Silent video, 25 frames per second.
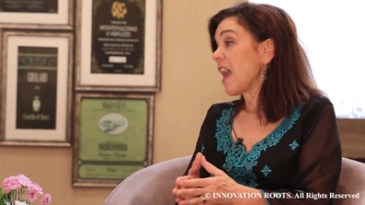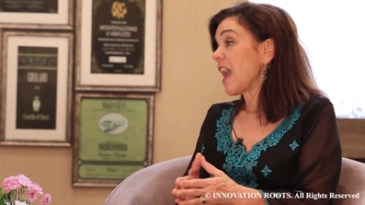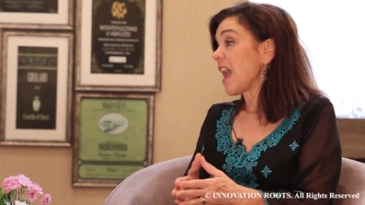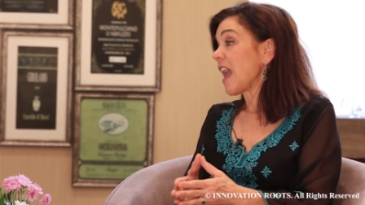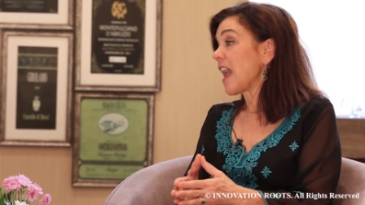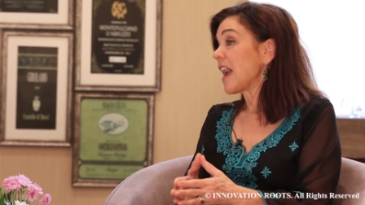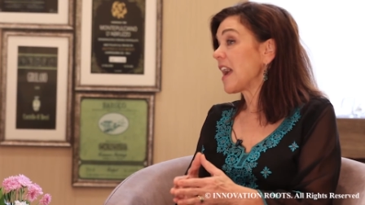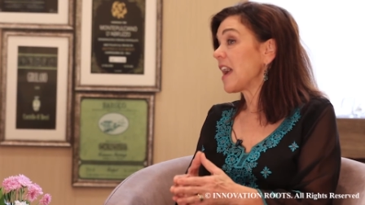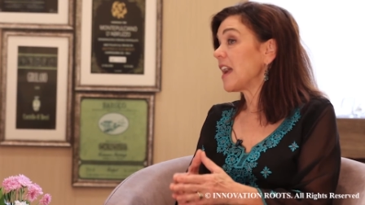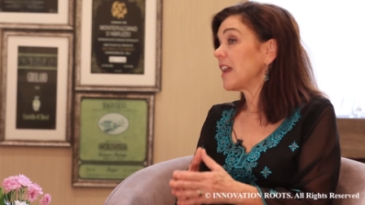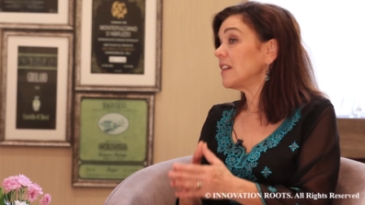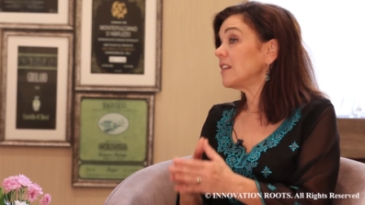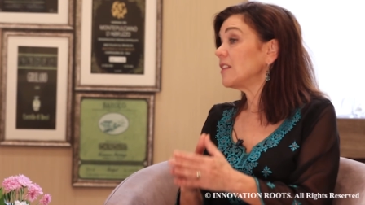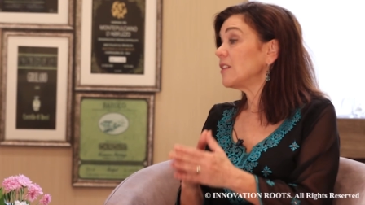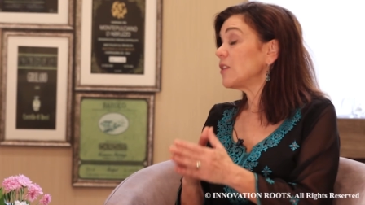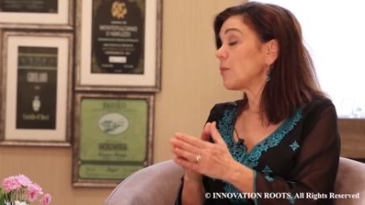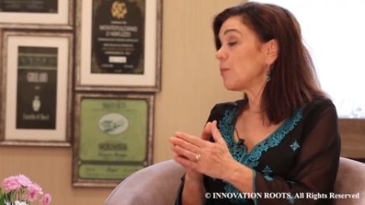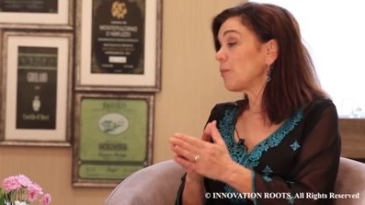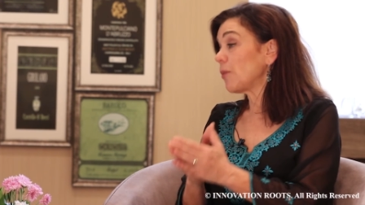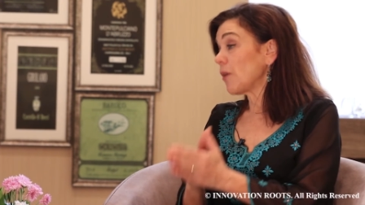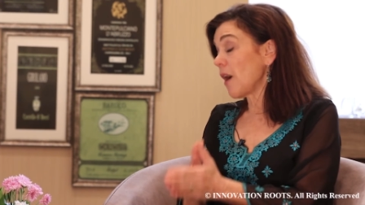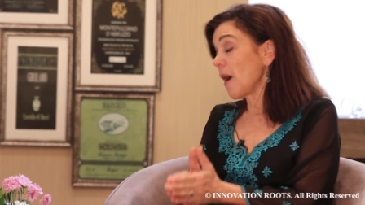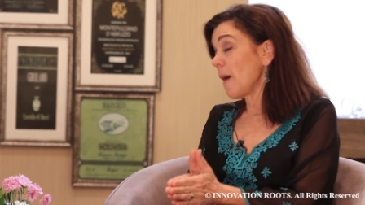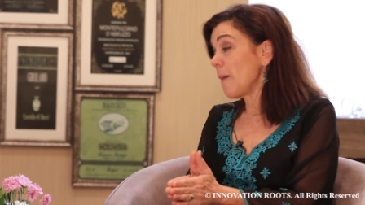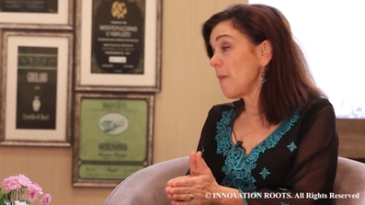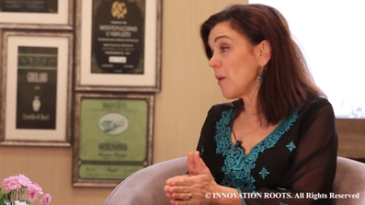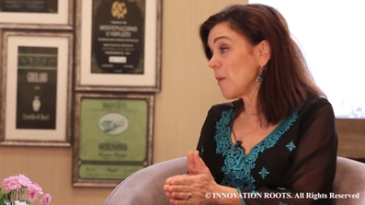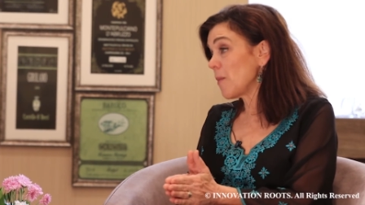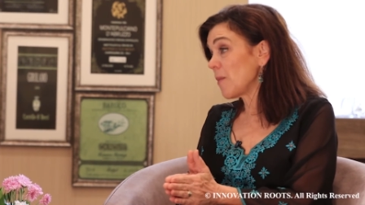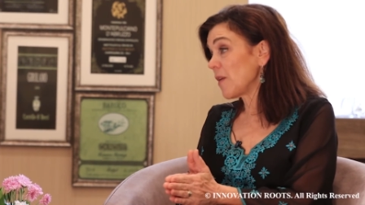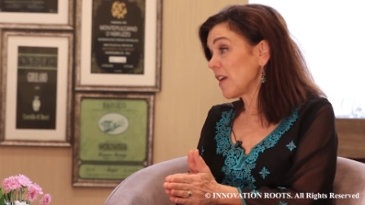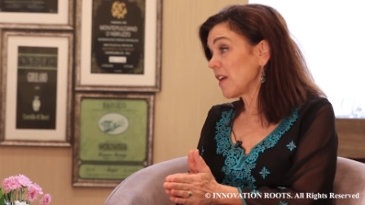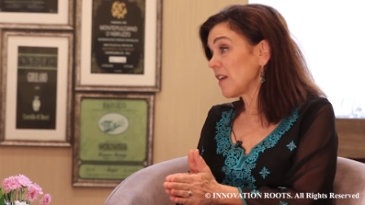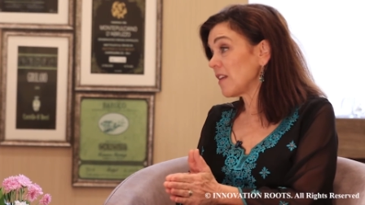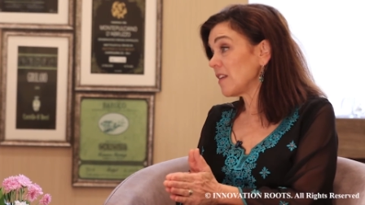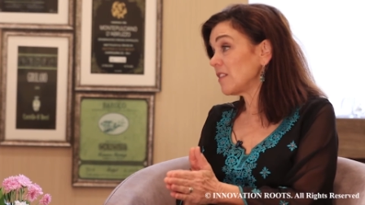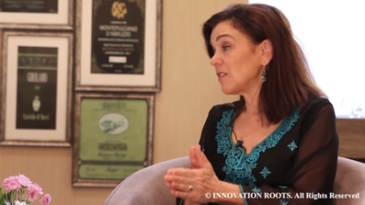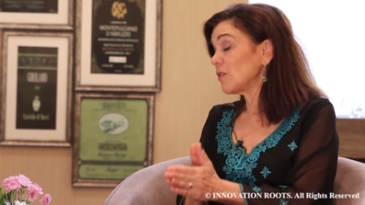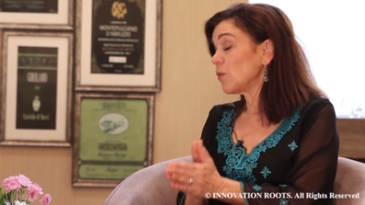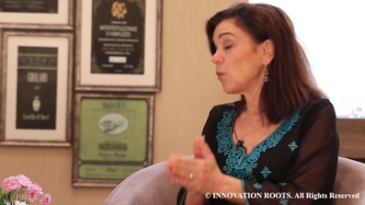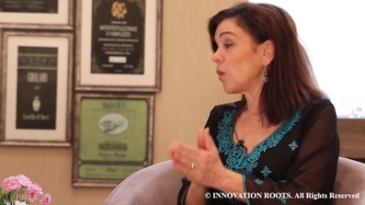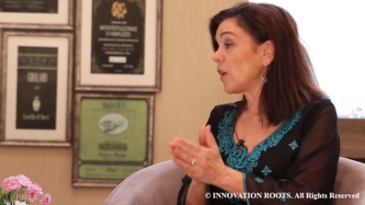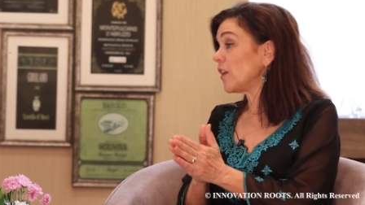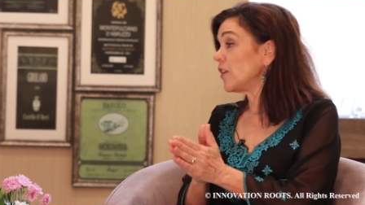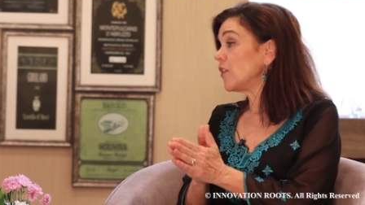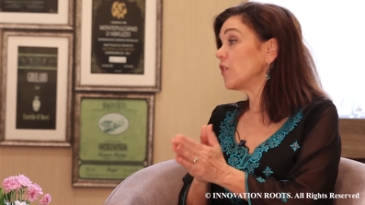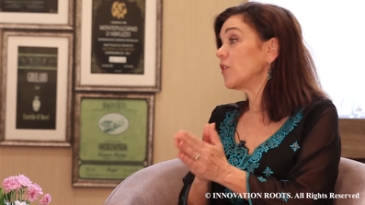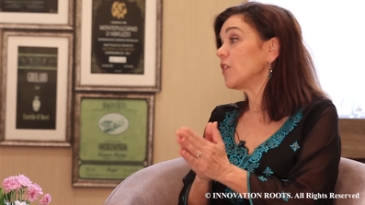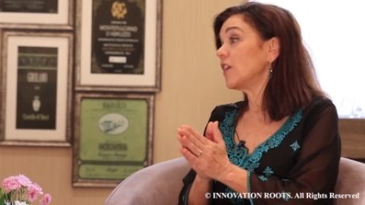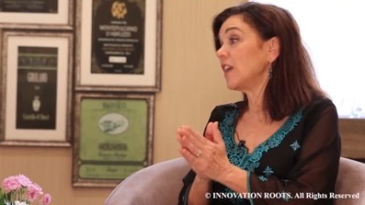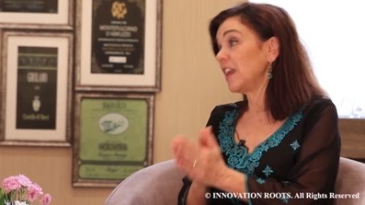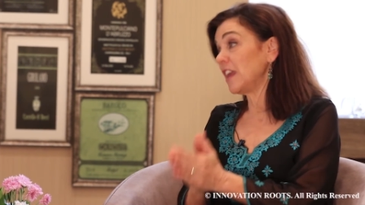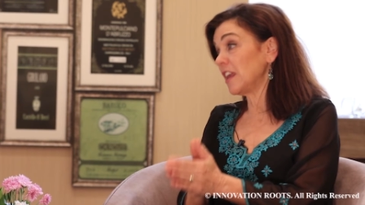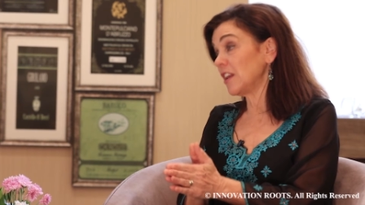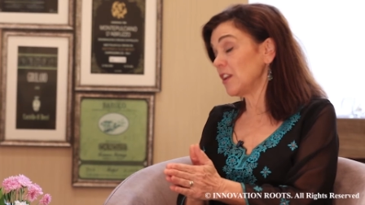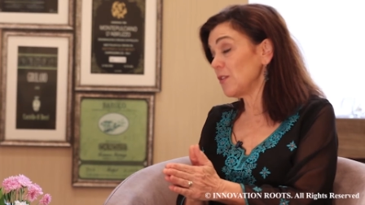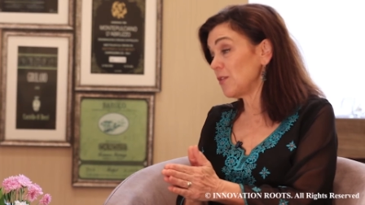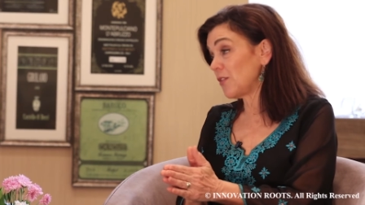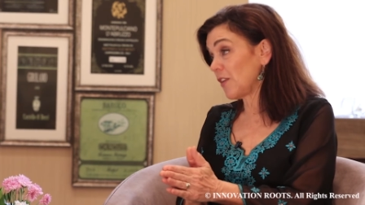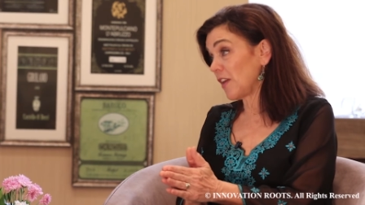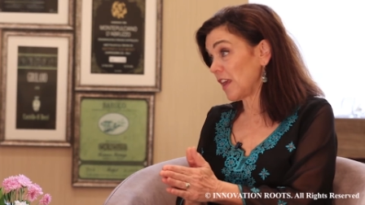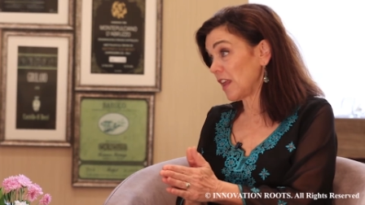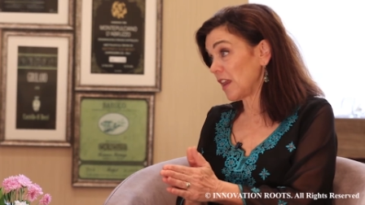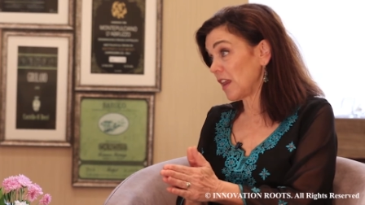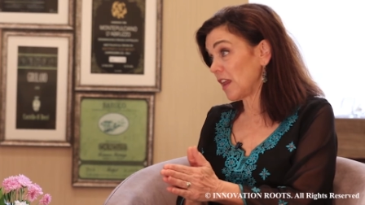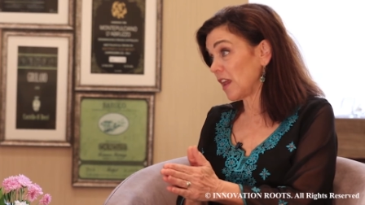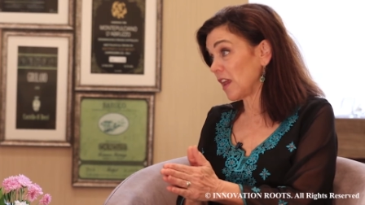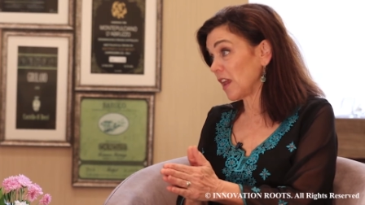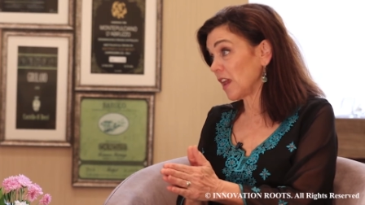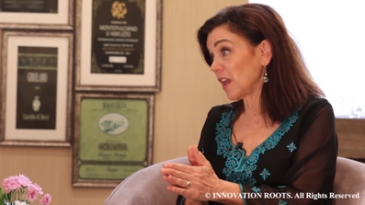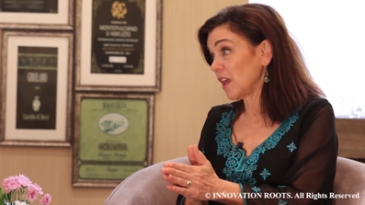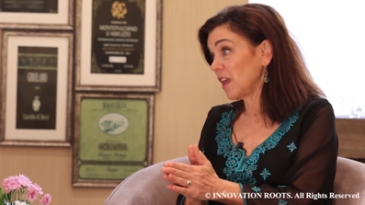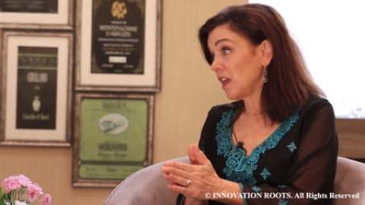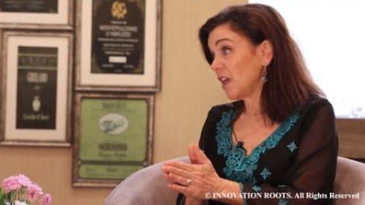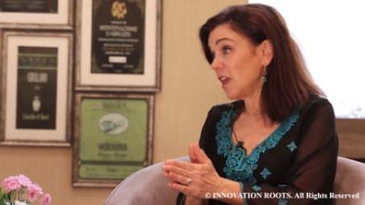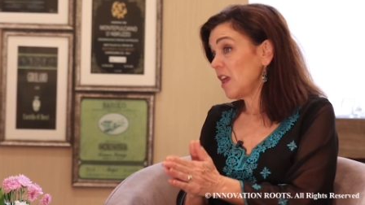And the problem is, when you're innovating,